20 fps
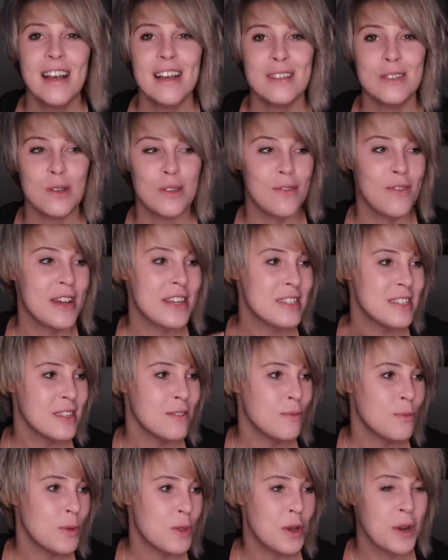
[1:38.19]
And so the vase
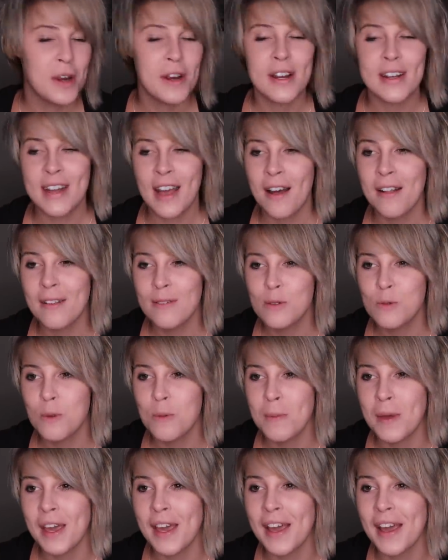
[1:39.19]
lived with her, now it lives
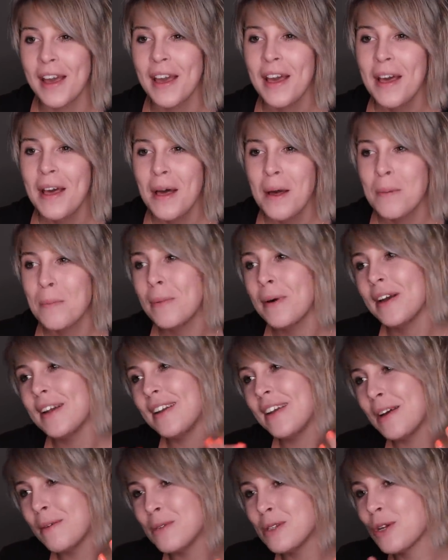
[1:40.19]
with me,
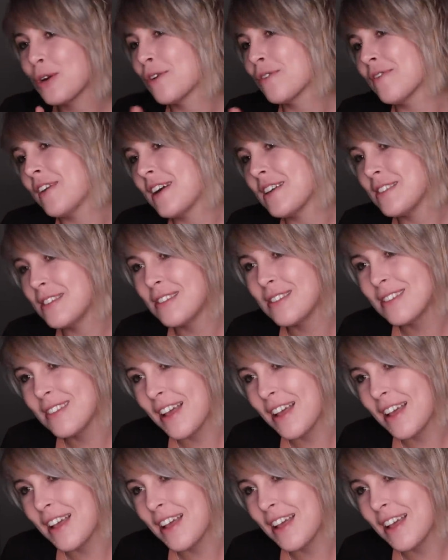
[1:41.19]
but it was her vase